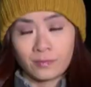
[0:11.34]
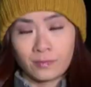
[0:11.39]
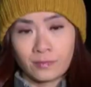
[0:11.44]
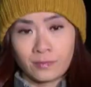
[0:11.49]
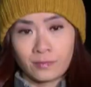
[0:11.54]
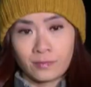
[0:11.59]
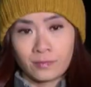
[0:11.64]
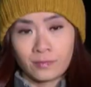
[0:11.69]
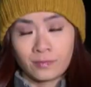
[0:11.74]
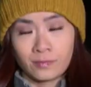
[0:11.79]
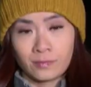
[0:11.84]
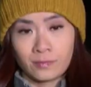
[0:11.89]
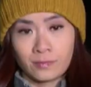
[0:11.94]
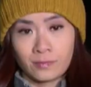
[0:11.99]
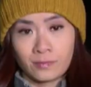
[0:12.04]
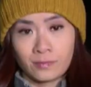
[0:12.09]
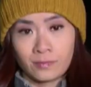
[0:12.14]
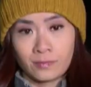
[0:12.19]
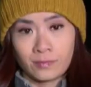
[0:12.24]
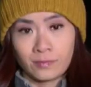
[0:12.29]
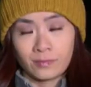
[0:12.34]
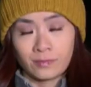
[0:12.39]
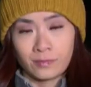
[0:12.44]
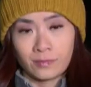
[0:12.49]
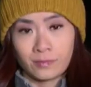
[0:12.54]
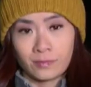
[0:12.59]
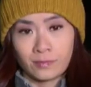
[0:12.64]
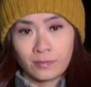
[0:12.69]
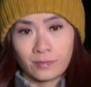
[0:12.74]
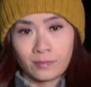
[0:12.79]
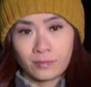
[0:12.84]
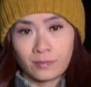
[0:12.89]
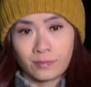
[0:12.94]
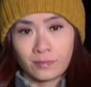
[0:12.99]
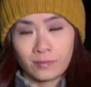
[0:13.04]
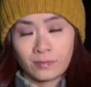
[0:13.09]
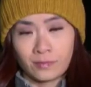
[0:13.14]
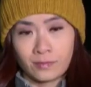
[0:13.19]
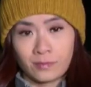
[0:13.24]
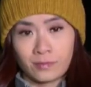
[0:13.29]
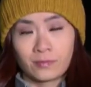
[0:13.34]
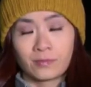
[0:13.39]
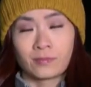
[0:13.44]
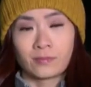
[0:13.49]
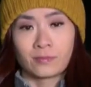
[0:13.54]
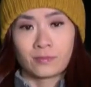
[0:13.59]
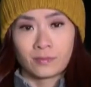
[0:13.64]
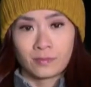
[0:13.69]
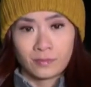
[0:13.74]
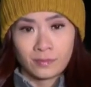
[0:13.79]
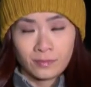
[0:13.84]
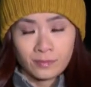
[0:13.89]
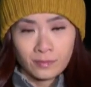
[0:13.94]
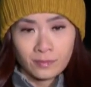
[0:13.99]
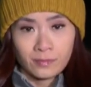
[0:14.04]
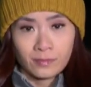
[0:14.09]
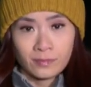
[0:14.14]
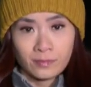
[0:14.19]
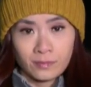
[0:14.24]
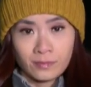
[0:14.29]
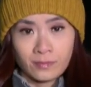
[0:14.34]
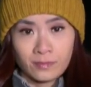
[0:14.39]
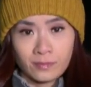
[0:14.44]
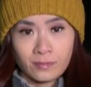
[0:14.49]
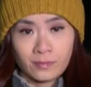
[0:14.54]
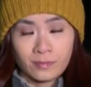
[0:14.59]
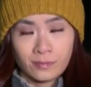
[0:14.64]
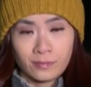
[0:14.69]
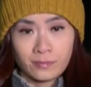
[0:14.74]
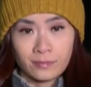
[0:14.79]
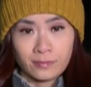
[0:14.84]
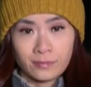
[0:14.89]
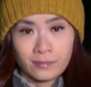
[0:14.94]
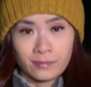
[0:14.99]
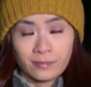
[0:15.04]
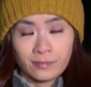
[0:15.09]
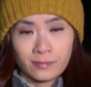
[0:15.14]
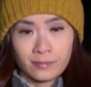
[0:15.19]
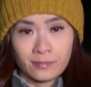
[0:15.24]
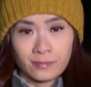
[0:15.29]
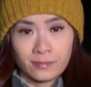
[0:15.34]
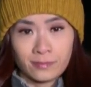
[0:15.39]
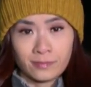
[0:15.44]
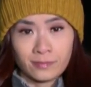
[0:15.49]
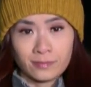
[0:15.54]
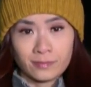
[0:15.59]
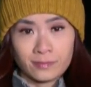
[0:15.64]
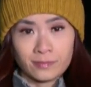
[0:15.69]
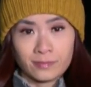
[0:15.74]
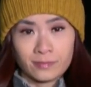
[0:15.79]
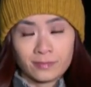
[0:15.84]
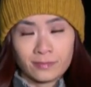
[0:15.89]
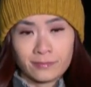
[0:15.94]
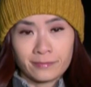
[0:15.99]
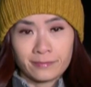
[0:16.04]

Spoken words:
This person isn't speaking.